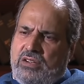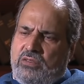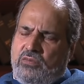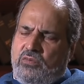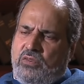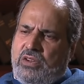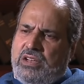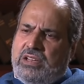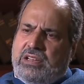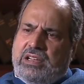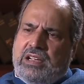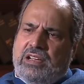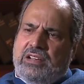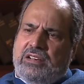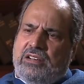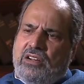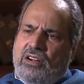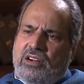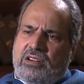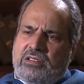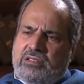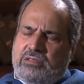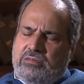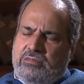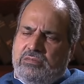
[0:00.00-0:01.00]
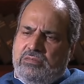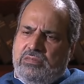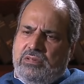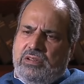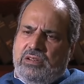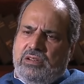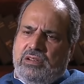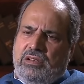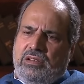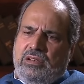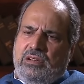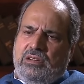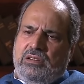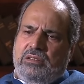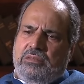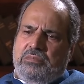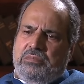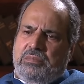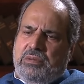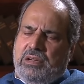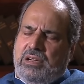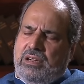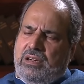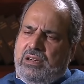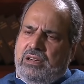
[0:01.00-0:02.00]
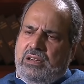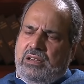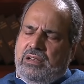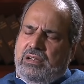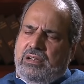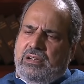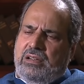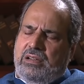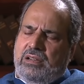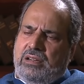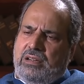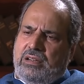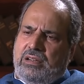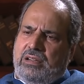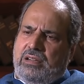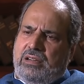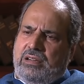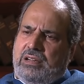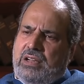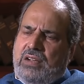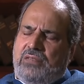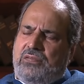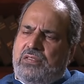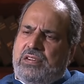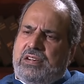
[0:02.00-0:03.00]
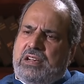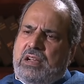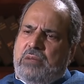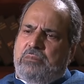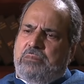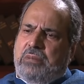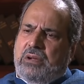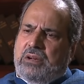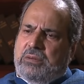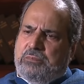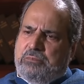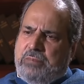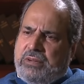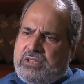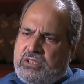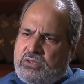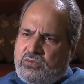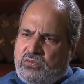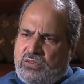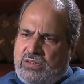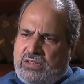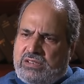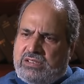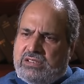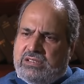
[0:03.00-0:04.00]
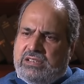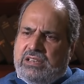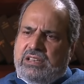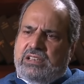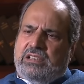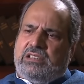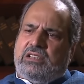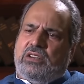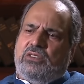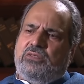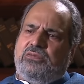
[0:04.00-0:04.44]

We cannot uh, uh, uh live in a perpetual state